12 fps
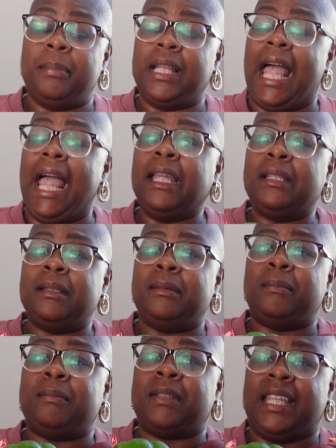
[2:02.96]
Black
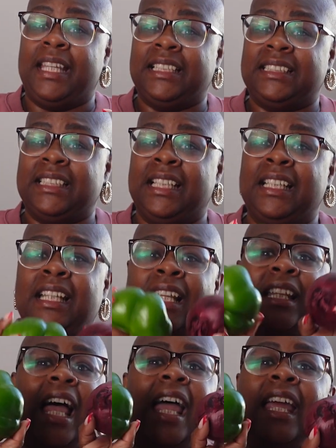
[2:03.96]
kitchen,
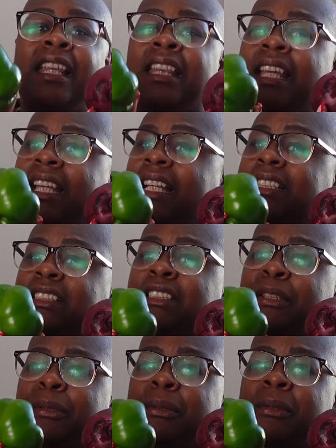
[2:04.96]
like these
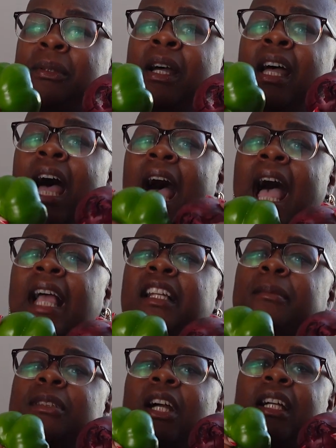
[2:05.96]
2
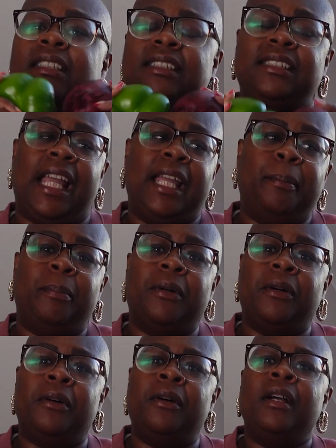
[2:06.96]
items are
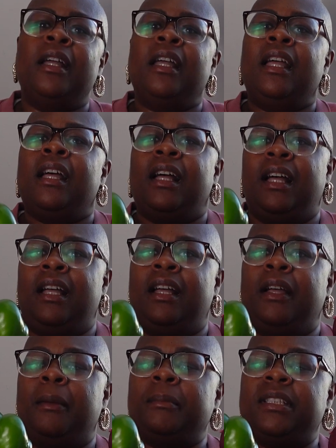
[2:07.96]
staple.
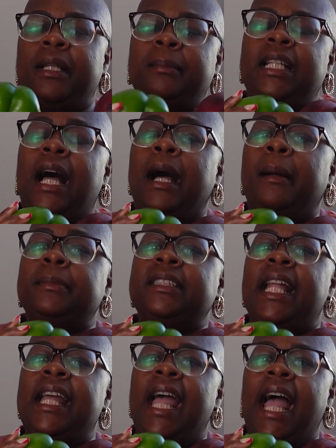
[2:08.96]
Sometimes
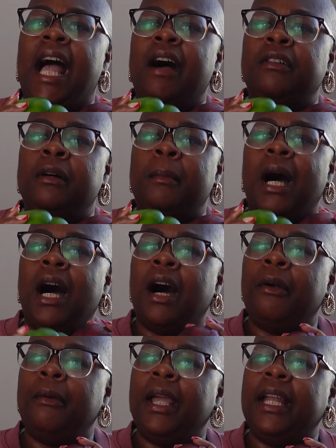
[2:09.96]
they have them
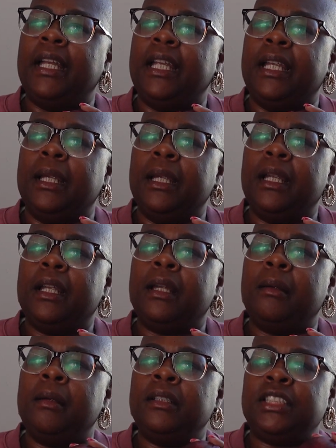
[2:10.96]
already
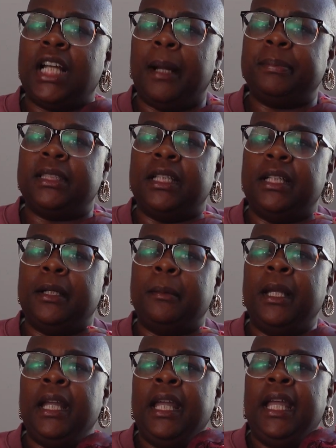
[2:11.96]
chopped up
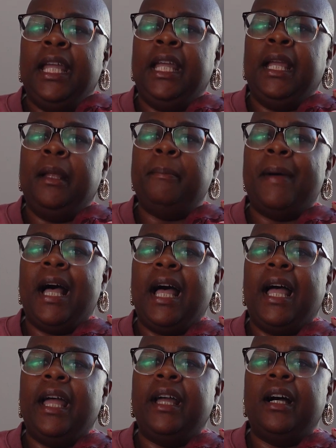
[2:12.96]
in
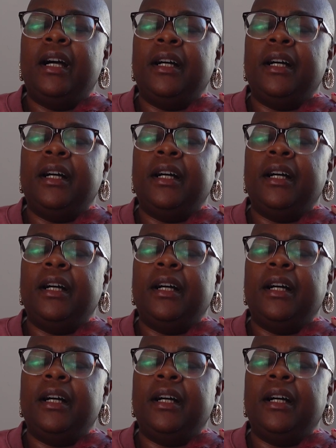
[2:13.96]
my